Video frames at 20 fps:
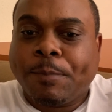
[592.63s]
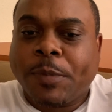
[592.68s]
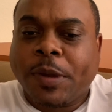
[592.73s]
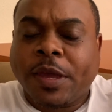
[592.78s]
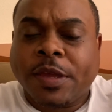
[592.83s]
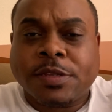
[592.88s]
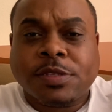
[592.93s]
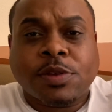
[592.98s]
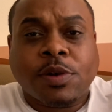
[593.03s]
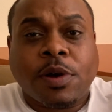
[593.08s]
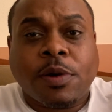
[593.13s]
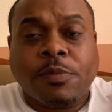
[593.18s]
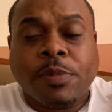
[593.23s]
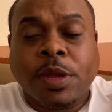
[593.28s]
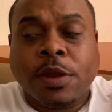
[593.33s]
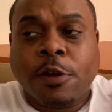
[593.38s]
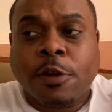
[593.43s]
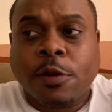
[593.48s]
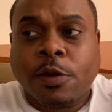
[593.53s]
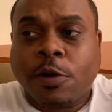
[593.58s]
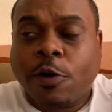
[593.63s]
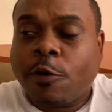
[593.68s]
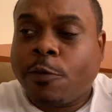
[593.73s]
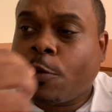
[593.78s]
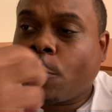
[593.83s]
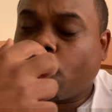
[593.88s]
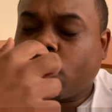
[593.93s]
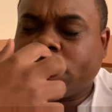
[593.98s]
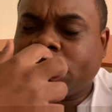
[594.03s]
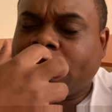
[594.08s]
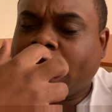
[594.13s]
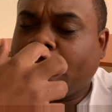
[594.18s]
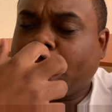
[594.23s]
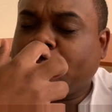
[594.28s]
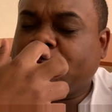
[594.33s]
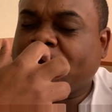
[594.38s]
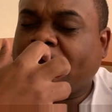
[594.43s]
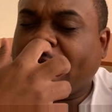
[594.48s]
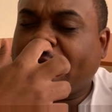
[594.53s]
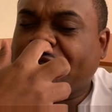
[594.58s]
And so I'm here in Gulfport. We just had to
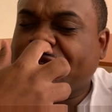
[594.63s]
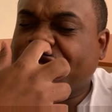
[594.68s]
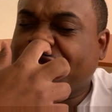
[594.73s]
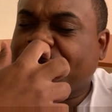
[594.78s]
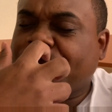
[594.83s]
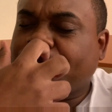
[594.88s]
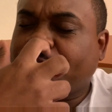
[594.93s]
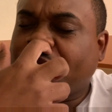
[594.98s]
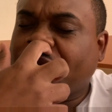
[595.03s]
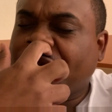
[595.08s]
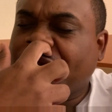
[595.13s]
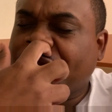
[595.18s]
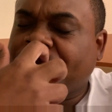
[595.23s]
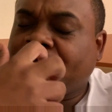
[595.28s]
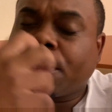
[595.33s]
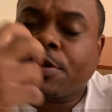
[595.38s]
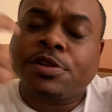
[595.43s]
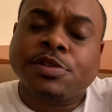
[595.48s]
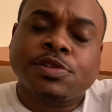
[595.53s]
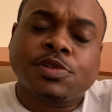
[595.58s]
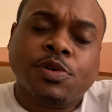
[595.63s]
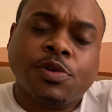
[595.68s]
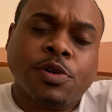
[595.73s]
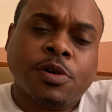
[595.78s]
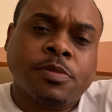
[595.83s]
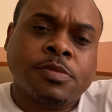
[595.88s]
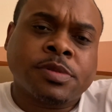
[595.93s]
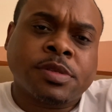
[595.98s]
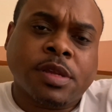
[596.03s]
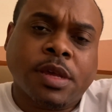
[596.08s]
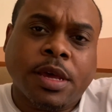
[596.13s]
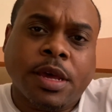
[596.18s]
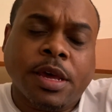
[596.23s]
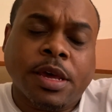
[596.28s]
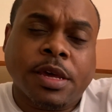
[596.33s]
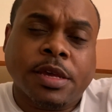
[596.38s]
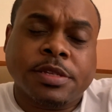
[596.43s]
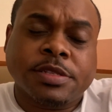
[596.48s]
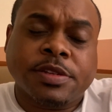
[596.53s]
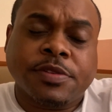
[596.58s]
dodge some thunderstorms,
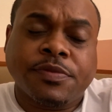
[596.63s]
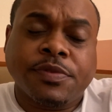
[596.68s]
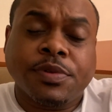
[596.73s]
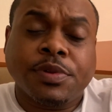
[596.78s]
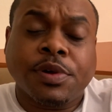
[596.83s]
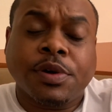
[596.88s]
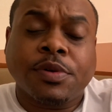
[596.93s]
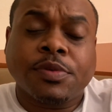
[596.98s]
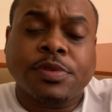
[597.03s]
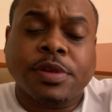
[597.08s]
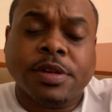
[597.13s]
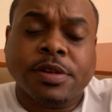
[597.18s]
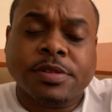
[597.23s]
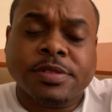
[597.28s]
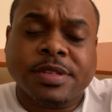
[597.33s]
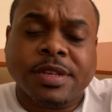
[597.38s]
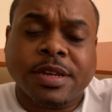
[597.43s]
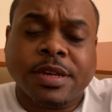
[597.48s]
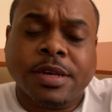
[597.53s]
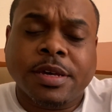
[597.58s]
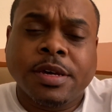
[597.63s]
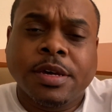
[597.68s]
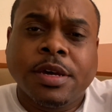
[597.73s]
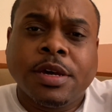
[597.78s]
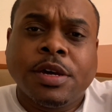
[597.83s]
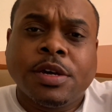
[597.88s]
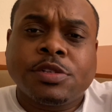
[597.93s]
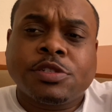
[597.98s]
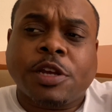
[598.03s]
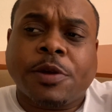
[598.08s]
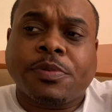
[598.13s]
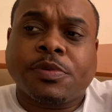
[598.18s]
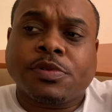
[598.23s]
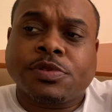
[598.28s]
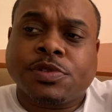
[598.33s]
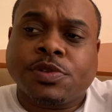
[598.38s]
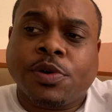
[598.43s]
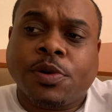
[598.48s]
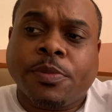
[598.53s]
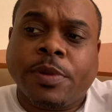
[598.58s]
as if you know, there's a tropical
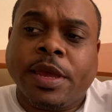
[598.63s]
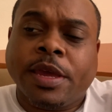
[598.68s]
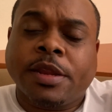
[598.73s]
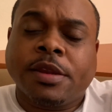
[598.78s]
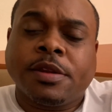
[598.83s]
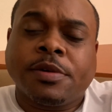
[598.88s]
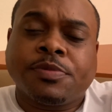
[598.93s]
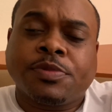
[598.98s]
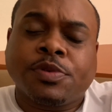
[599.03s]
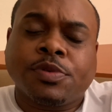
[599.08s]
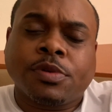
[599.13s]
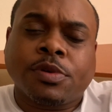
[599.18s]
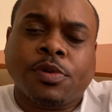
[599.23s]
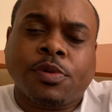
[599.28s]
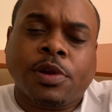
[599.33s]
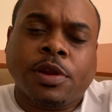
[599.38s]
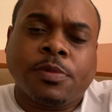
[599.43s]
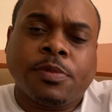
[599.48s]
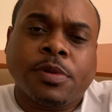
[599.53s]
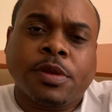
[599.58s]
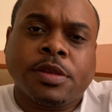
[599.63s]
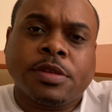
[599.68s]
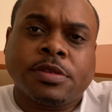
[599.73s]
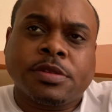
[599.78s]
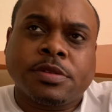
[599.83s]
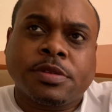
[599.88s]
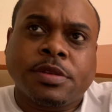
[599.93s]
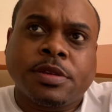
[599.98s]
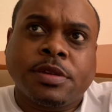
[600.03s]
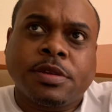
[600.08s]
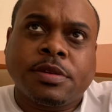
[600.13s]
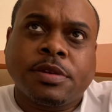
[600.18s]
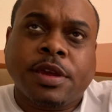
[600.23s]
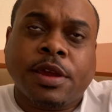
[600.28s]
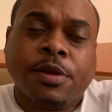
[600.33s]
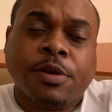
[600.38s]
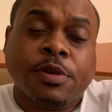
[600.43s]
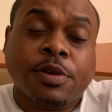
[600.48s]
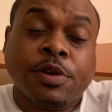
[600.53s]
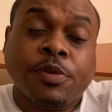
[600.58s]
storm heading up through the
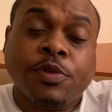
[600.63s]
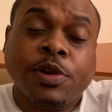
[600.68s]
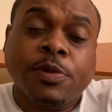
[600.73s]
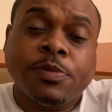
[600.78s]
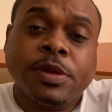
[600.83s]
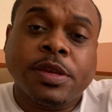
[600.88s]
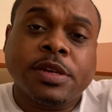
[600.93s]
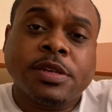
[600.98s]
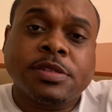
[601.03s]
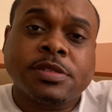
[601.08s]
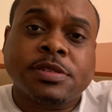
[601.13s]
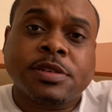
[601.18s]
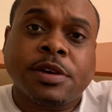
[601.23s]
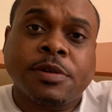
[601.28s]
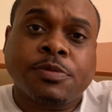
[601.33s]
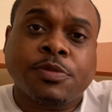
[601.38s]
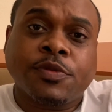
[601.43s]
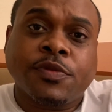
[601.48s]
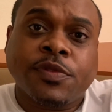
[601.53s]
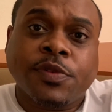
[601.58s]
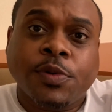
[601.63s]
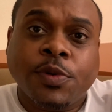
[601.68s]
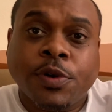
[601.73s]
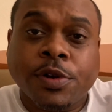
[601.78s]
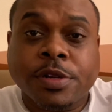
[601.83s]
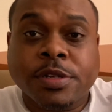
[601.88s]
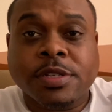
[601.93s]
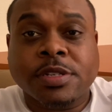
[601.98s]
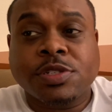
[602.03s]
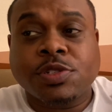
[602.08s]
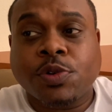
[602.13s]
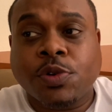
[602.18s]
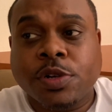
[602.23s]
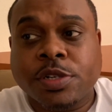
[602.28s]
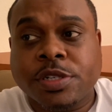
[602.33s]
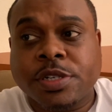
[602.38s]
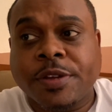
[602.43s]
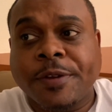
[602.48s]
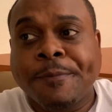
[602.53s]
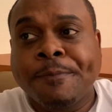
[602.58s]
Caribbeans, up through Florida to
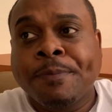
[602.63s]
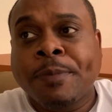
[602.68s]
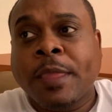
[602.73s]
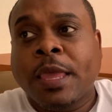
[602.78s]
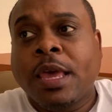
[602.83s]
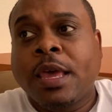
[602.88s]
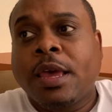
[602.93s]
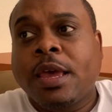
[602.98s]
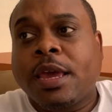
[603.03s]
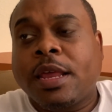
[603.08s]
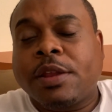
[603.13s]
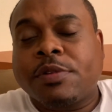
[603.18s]
Georgia, and